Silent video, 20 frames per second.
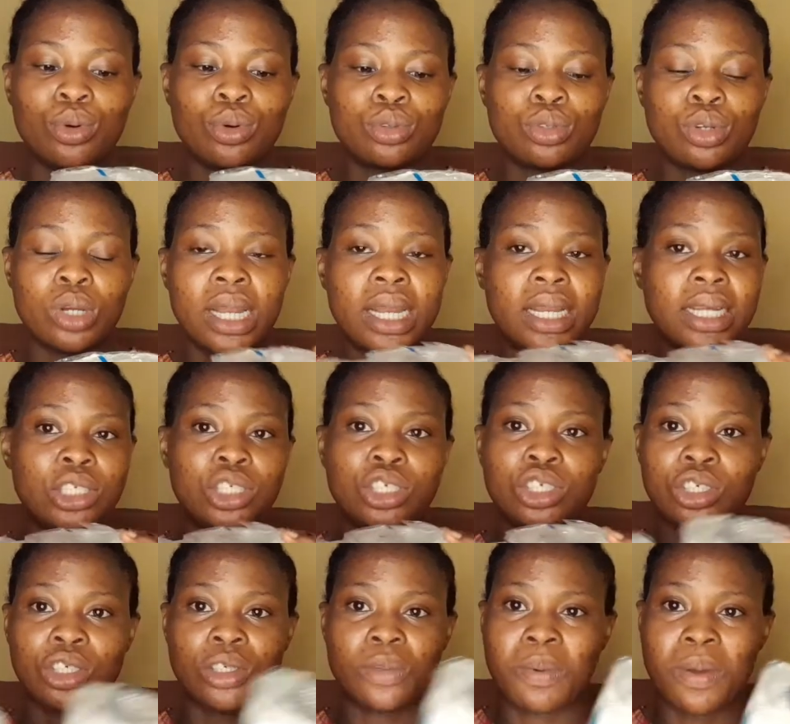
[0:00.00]

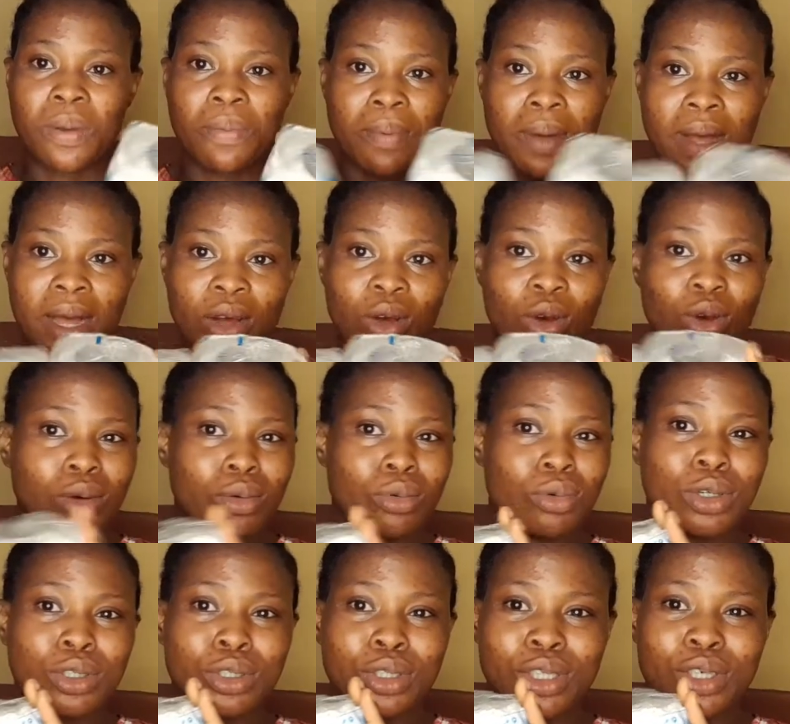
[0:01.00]
toiletry paper, or
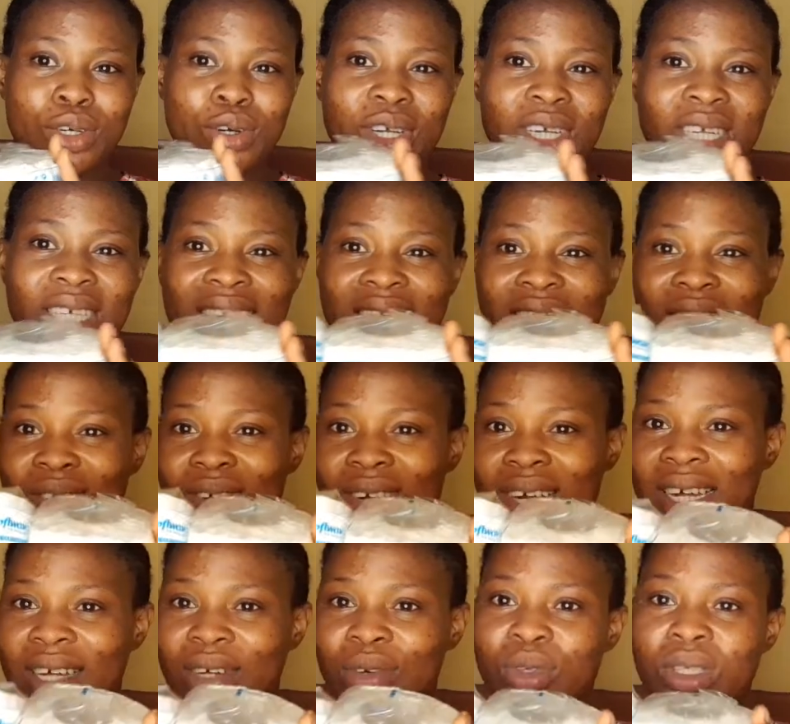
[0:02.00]
what do you call it in your
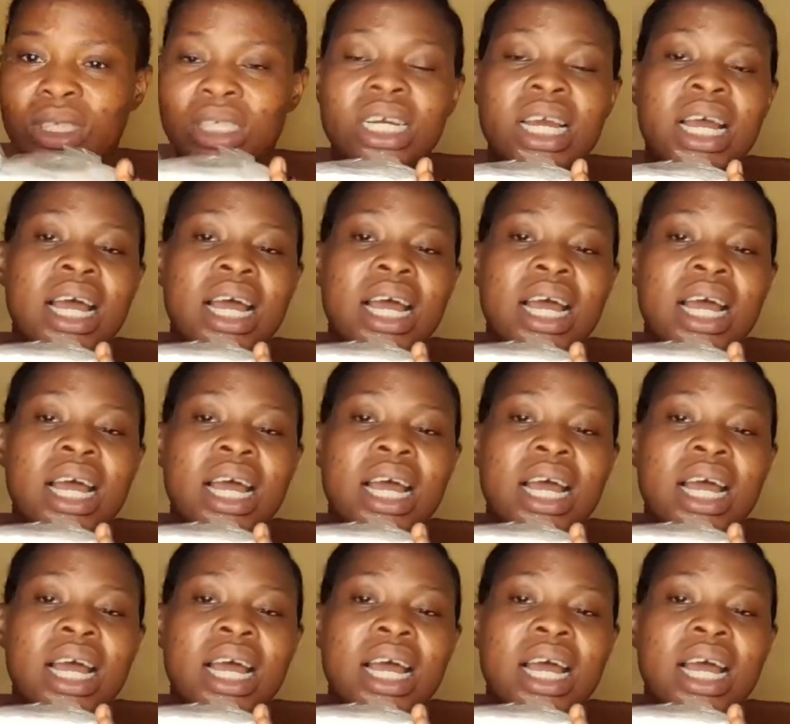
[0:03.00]
language.